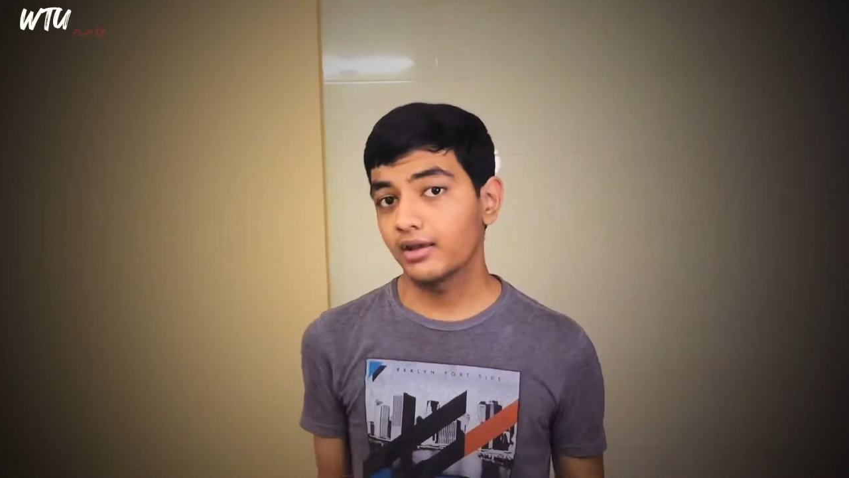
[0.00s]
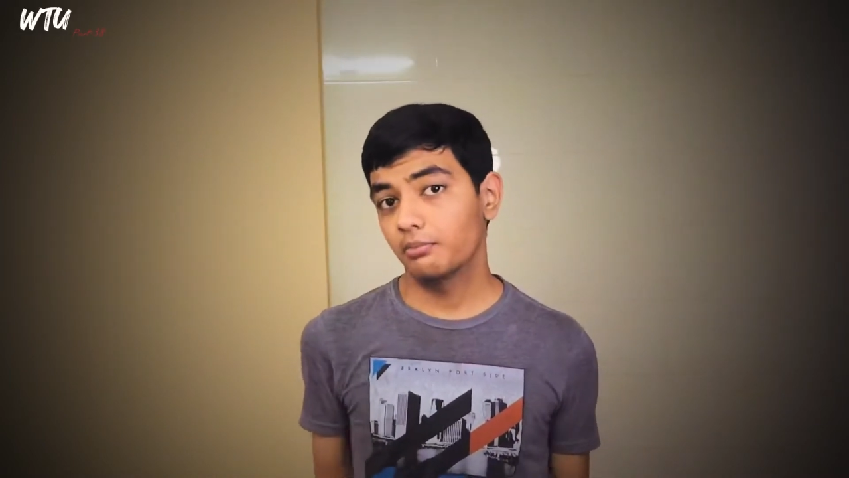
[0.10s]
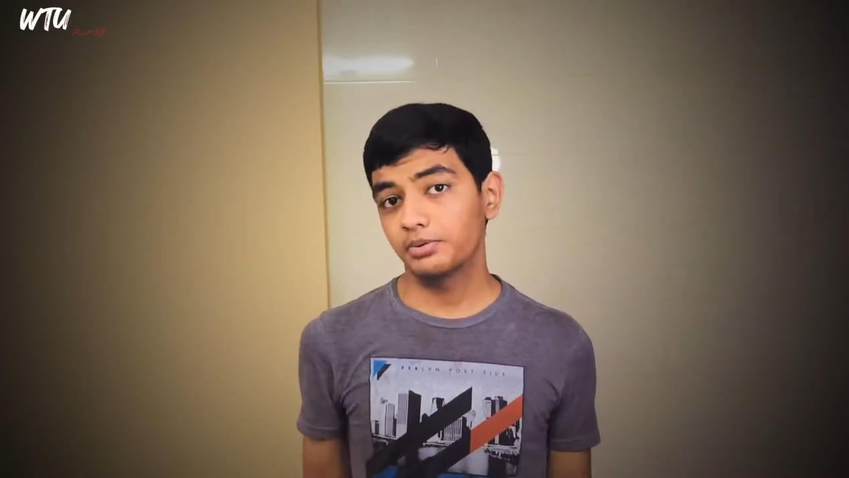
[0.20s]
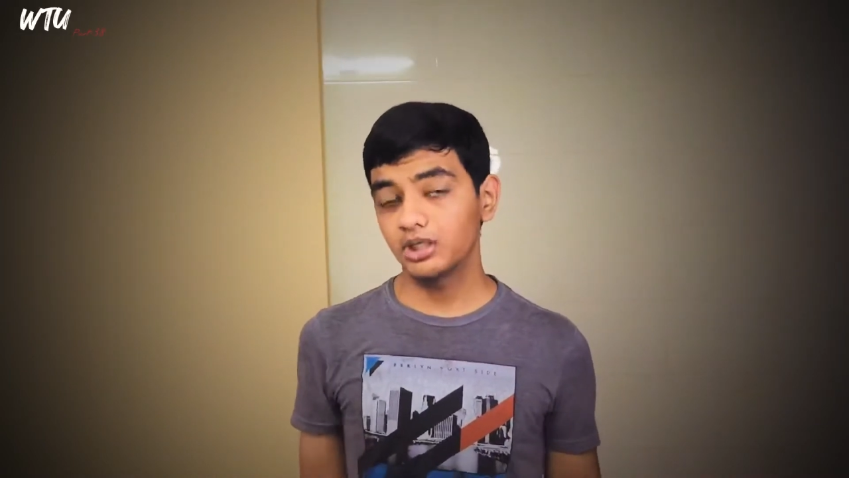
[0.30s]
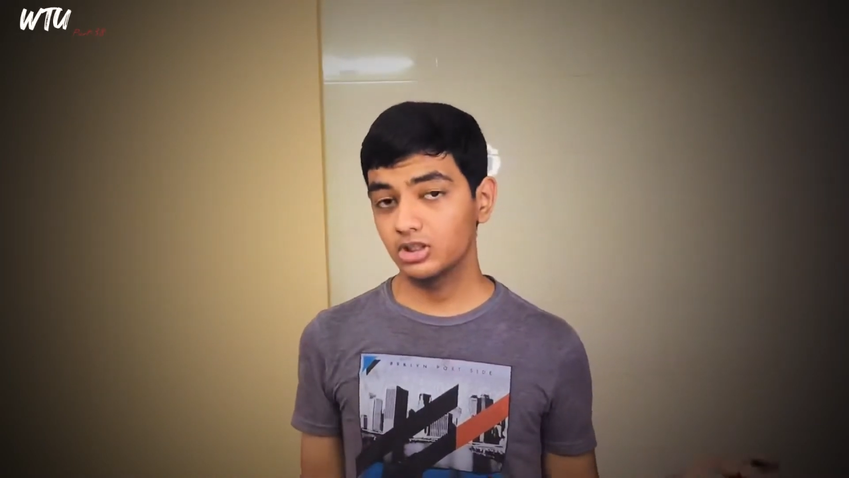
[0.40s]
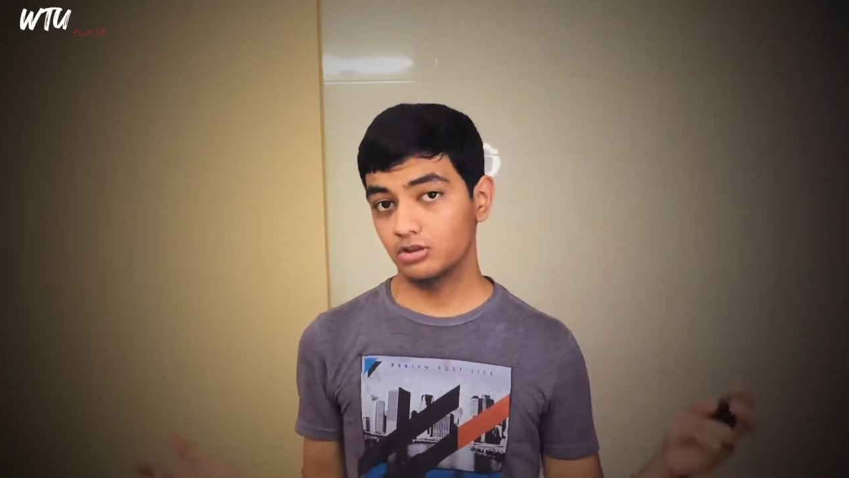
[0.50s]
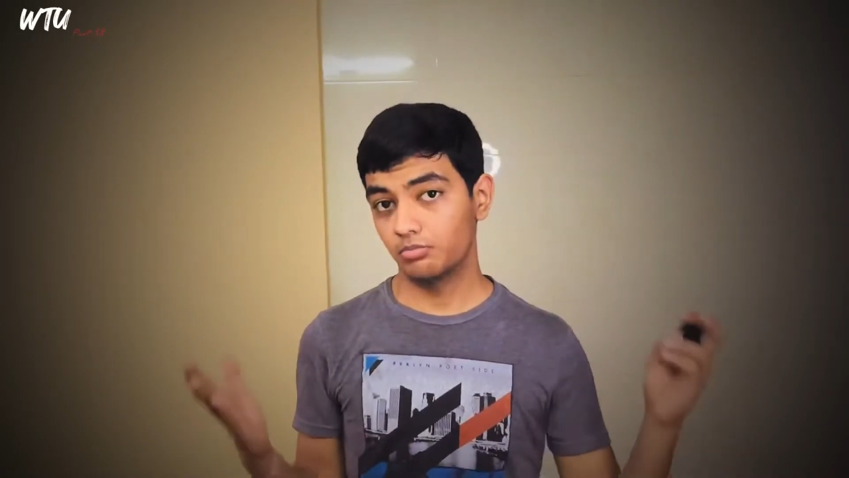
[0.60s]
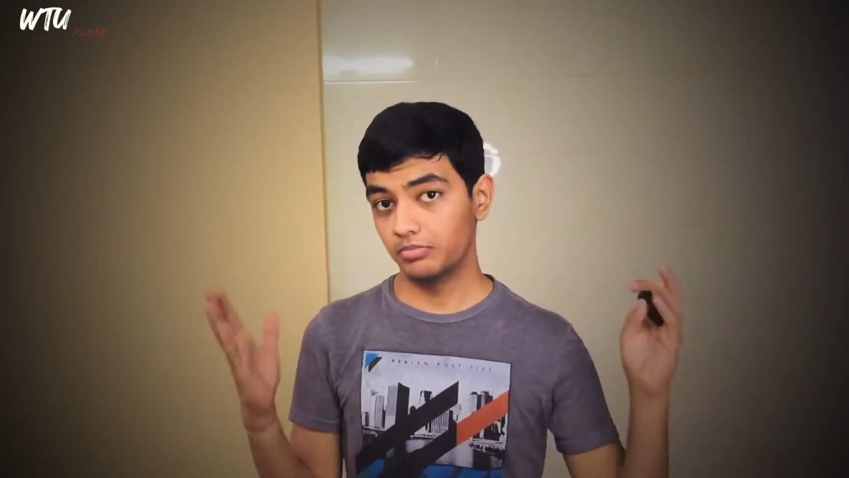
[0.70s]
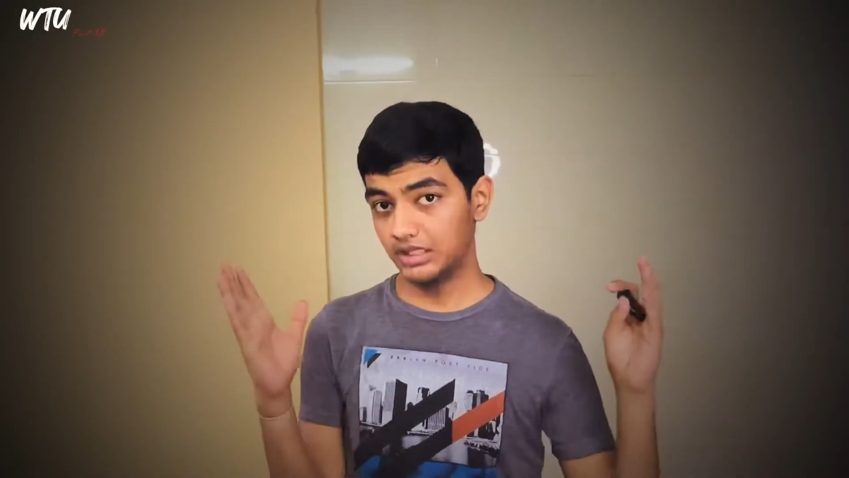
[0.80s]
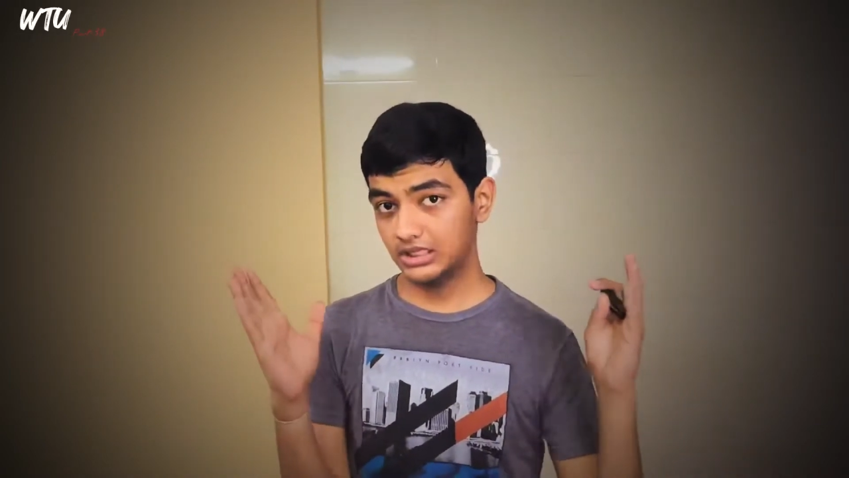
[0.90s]
companies
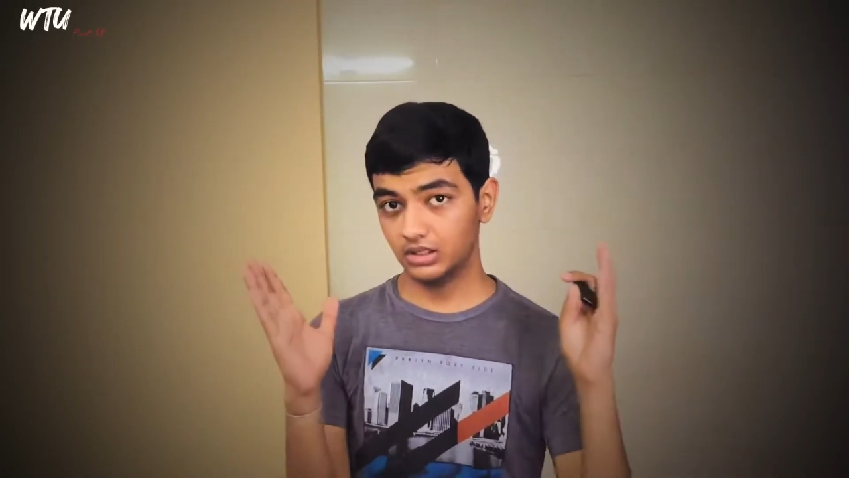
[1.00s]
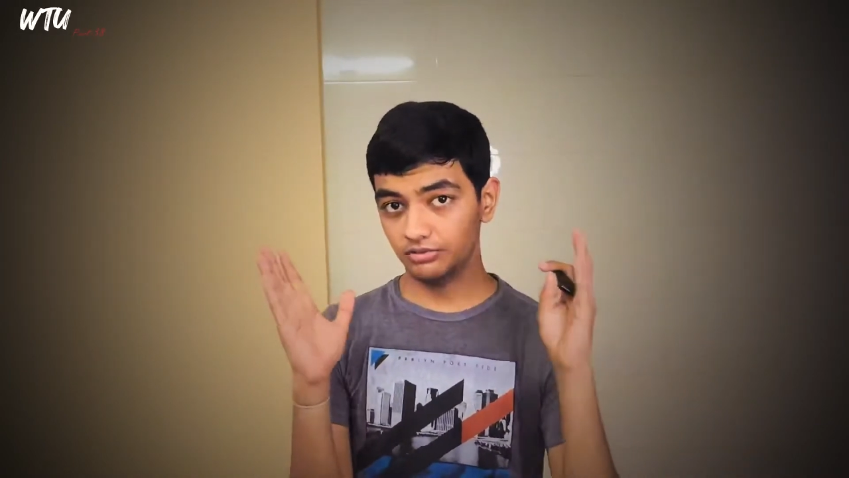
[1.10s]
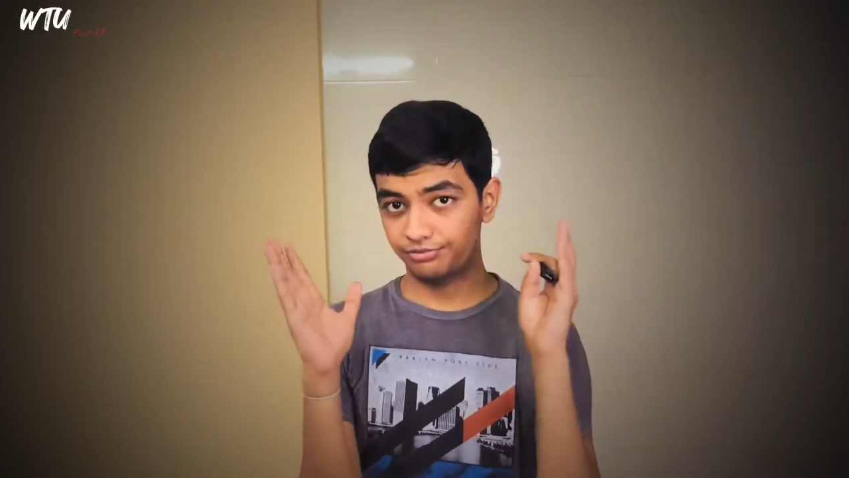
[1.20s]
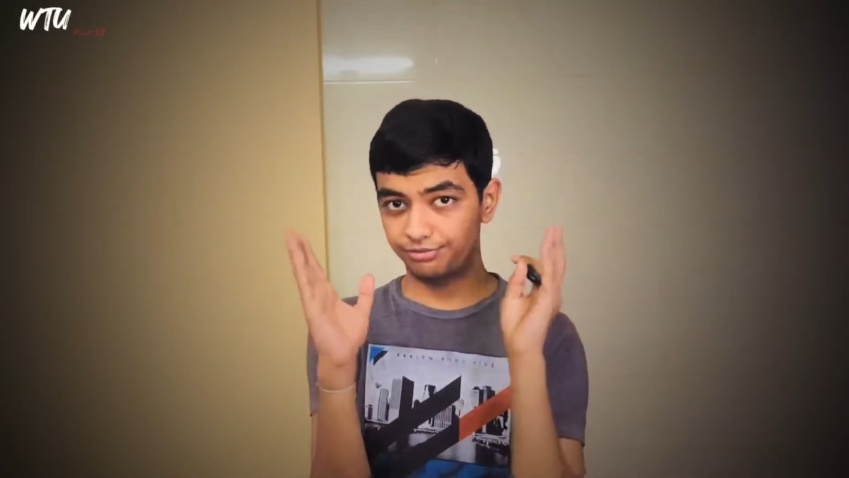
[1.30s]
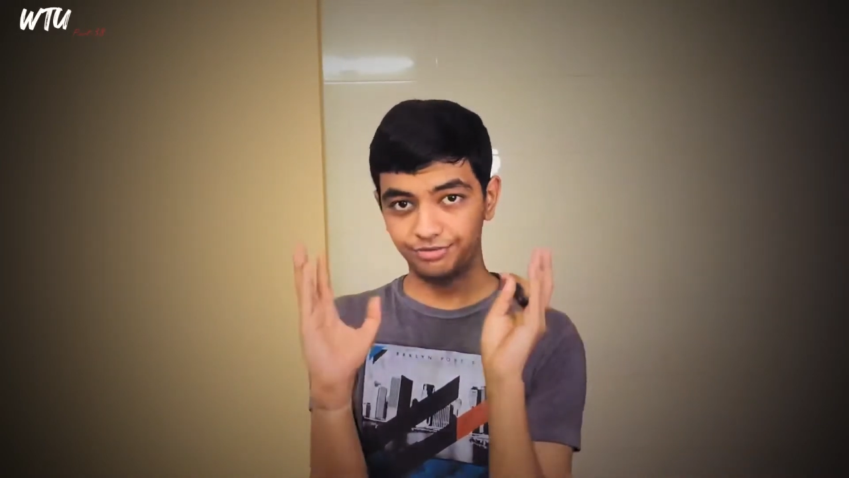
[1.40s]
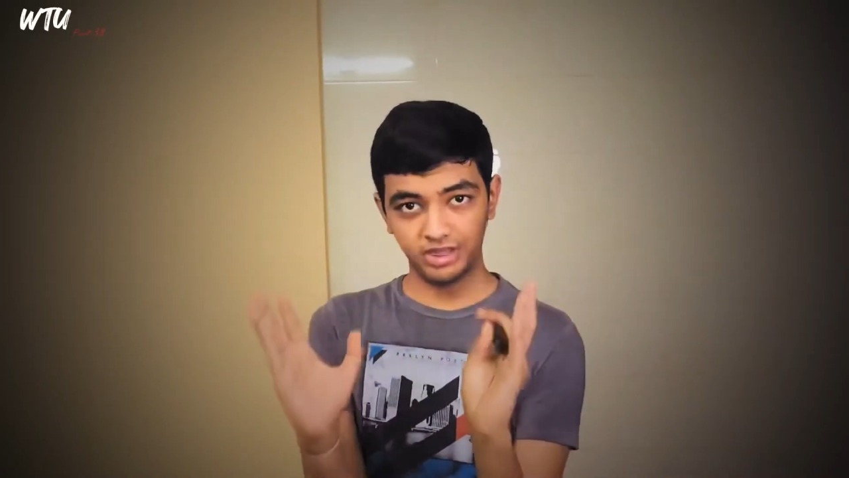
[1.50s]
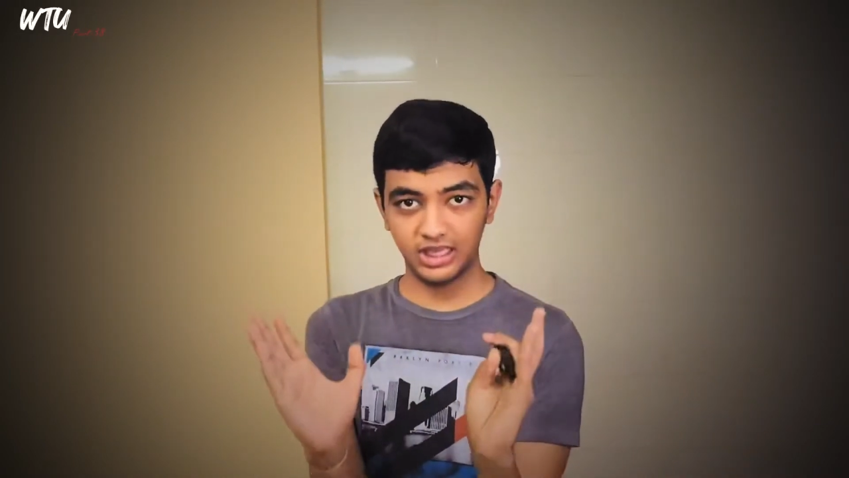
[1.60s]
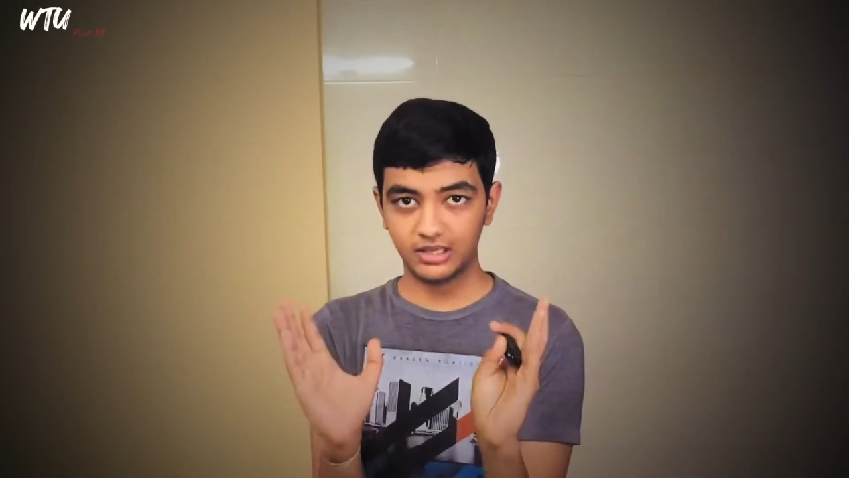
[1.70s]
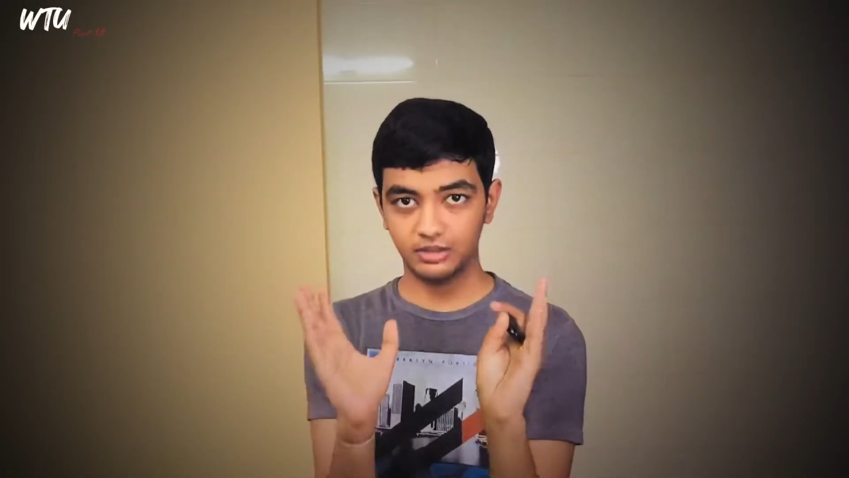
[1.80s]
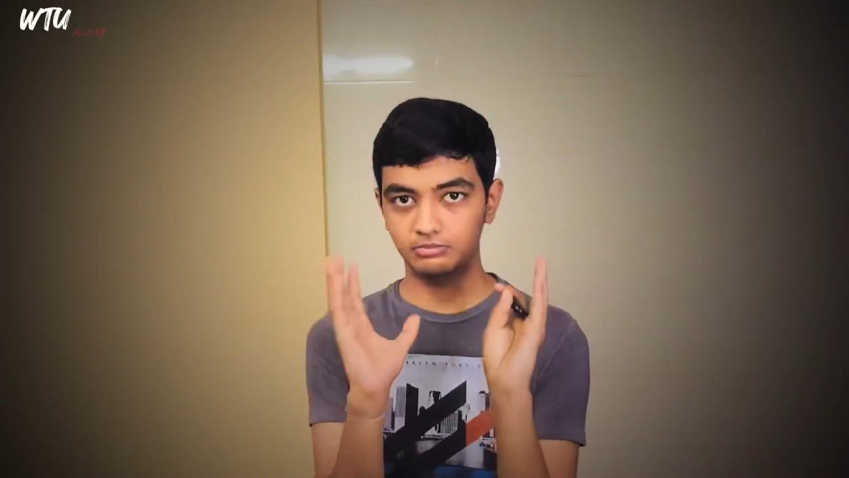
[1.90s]
make a
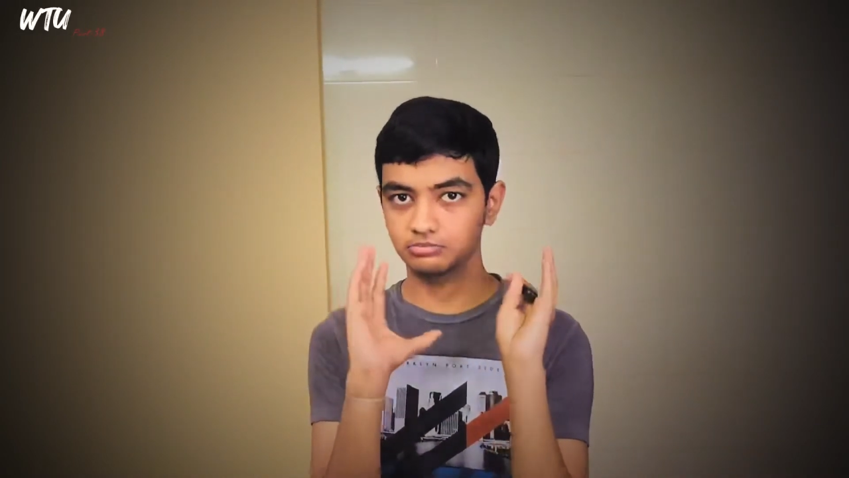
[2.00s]
fake